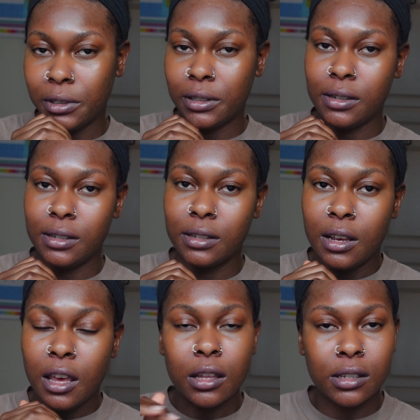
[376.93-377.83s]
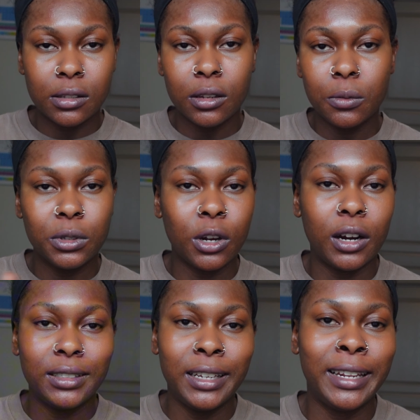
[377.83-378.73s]
because it was
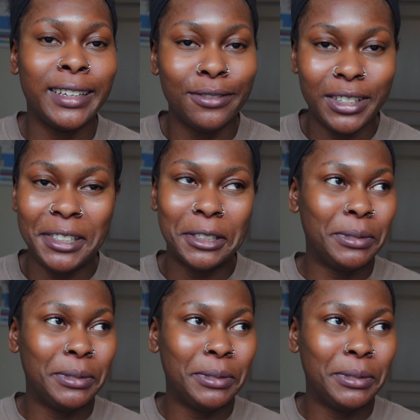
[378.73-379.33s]
hard making a video.